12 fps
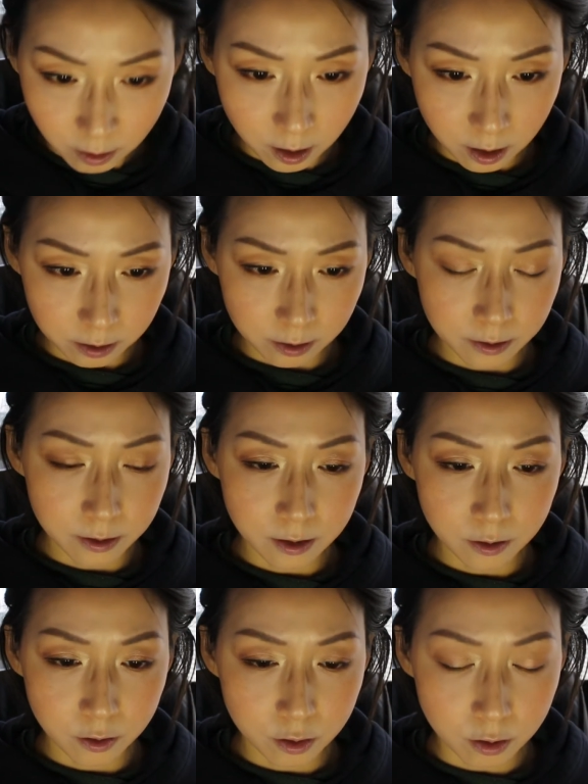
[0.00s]
oh, this
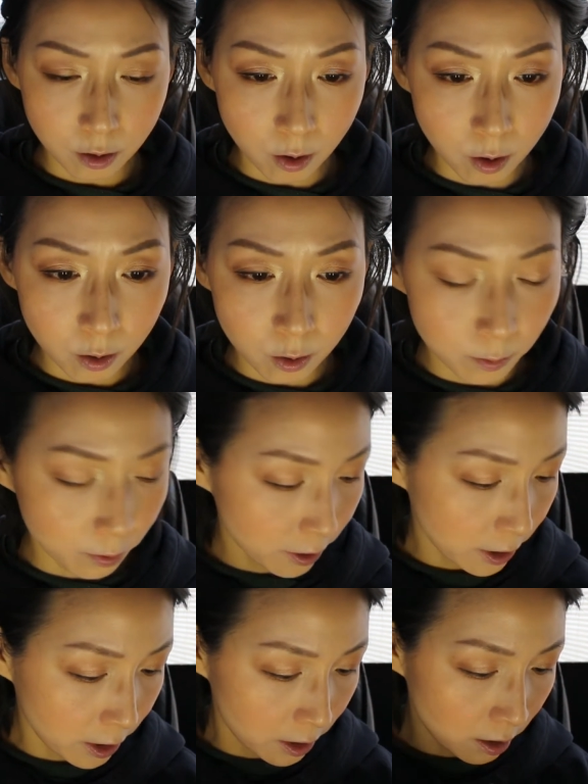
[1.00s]
is so
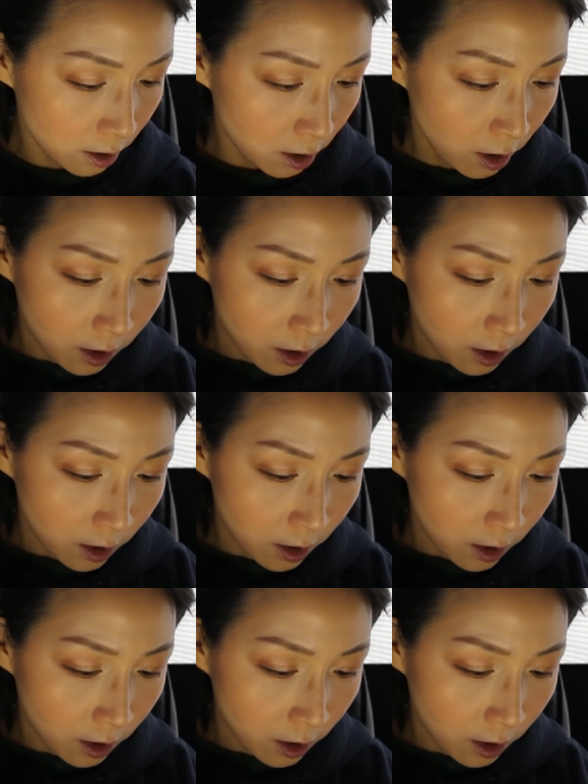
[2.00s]
pretty.